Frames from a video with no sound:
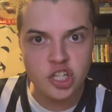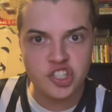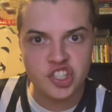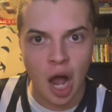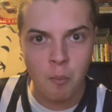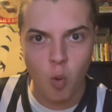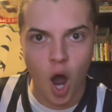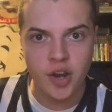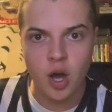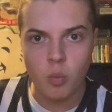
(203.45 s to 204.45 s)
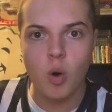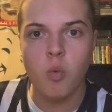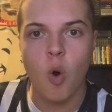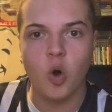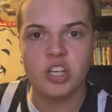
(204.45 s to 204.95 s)
someone will
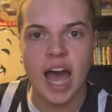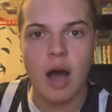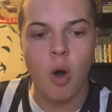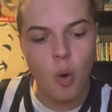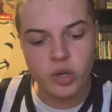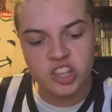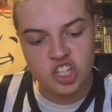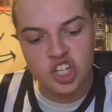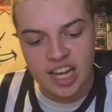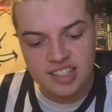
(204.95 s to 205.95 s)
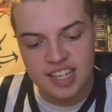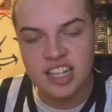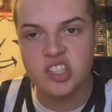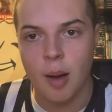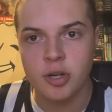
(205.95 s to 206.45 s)
walk out with the
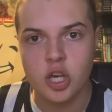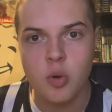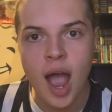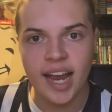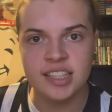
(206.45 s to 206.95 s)
JTW